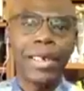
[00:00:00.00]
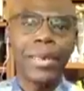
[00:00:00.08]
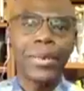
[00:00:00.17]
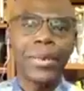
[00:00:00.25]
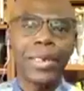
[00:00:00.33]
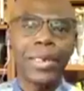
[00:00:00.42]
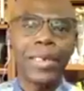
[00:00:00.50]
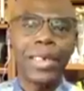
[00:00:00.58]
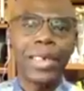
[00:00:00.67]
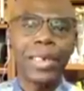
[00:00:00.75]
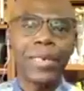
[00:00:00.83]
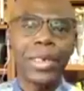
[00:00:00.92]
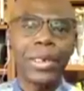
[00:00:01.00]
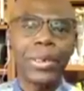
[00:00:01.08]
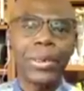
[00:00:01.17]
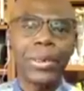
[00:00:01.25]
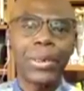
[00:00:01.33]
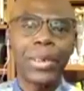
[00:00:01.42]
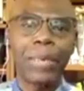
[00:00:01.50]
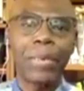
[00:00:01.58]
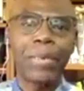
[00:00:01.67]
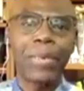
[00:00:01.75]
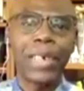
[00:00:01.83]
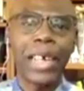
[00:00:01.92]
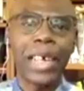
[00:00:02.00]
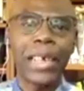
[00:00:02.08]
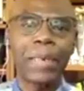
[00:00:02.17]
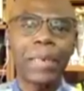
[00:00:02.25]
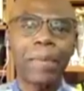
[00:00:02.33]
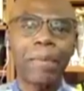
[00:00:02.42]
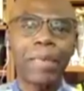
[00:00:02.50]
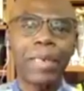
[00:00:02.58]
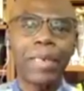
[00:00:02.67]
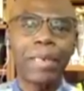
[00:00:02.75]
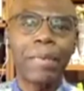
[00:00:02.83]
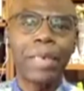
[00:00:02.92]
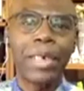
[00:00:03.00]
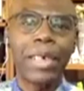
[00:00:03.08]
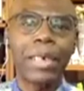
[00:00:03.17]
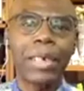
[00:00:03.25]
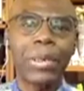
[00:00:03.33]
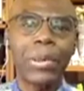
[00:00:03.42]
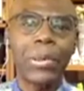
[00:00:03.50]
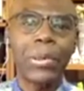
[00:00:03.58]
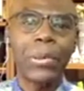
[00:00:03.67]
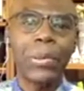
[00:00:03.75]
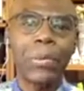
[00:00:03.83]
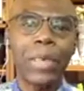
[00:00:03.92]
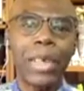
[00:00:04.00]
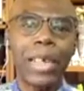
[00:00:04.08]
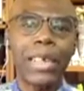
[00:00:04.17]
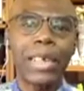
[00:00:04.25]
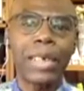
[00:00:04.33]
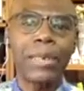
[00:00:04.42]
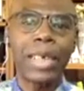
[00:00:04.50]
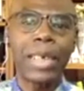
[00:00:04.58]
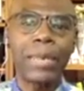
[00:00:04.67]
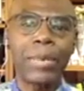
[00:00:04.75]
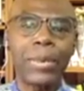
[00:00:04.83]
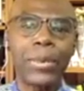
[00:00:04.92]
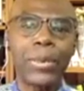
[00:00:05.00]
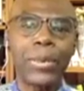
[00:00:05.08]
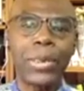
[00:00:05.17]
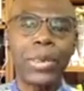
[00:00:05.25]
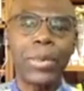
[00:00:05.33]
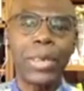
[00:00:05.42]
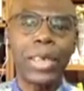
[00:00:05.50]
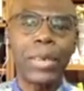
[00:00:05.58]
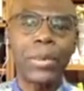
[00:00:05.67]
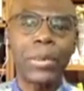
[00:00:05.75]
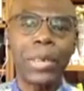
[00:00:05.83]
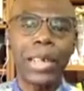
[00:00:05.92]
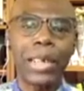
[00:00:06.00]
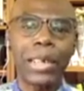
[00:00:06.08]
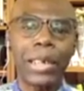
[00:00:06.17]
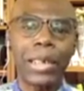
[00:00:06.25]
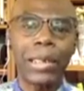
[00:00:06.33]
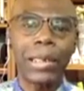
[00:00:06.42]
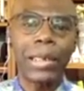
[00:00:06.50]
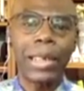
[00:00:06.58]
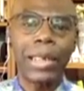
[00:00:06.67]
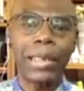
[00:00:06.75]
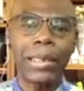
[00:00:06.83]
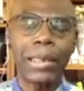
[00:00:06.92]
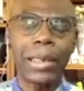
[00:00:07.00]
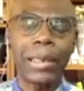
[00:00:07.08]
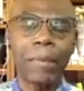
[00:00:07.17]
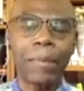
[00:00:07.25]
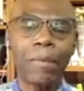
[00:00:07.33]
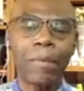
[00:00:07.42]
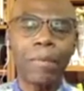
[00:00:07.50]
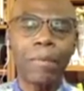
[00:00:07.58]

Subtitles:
I was not a very traditional type of guy, and so I sometimes used what I would characterize as a